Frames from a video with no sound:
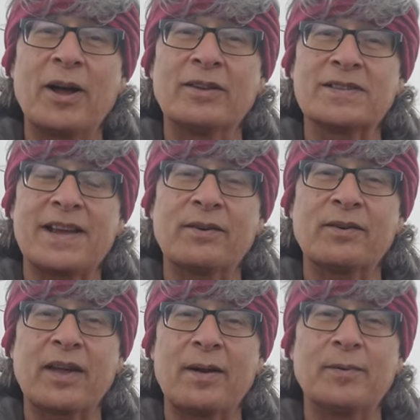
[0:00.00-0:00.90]
miles out
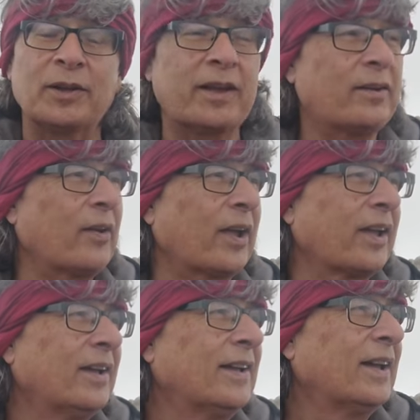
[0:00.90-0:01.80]
of Capel
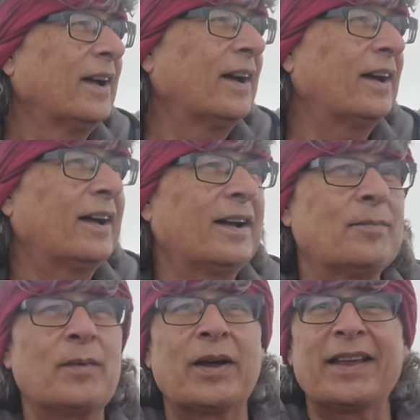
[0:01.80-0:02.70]
Curig, uh,
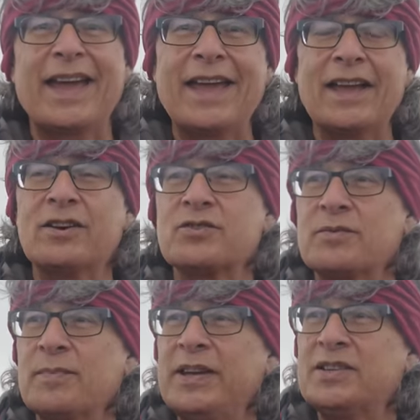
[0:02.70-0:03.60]
um, and at
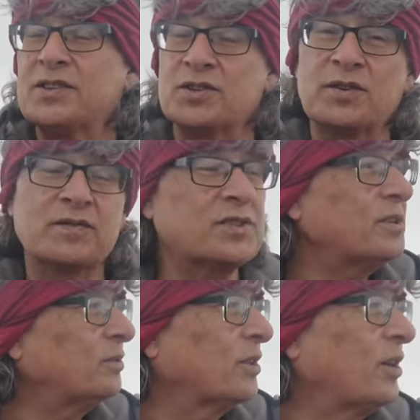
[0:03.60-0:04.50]
800 metres, you've
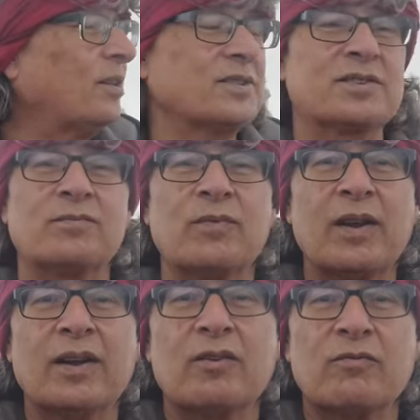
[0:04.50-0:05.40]
still got some
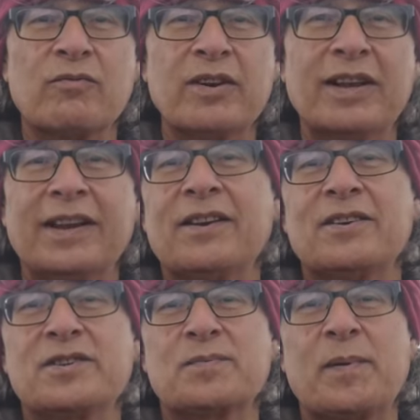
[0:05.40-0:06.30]
really
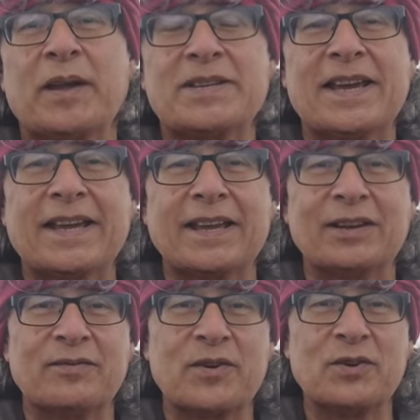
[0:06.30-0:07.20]
nice,
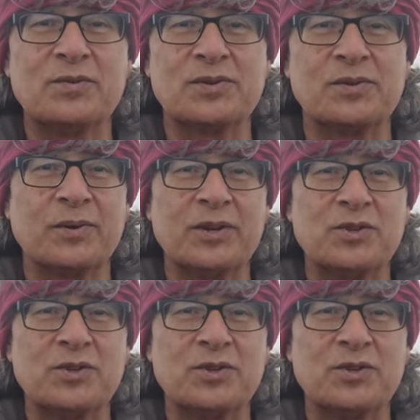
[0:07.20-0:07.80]
spectacular views to